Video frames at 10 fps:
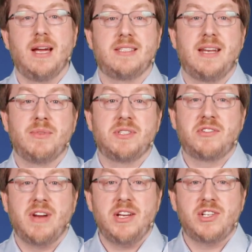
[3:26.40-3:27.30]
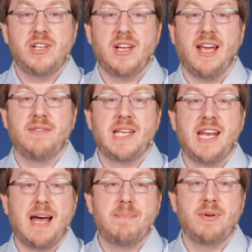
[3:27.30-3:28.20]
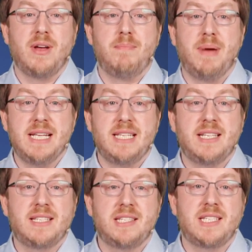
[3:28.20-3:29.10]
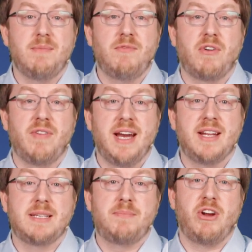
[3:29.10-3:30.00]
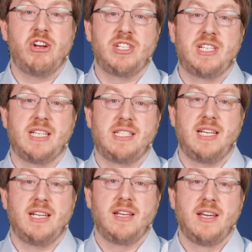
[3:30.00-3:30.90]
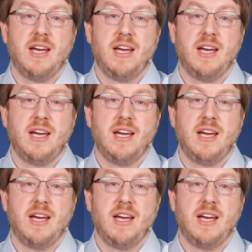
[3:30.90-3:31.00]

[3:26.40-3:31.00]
As a demonstration, I have set up a basic system for radar separation testing.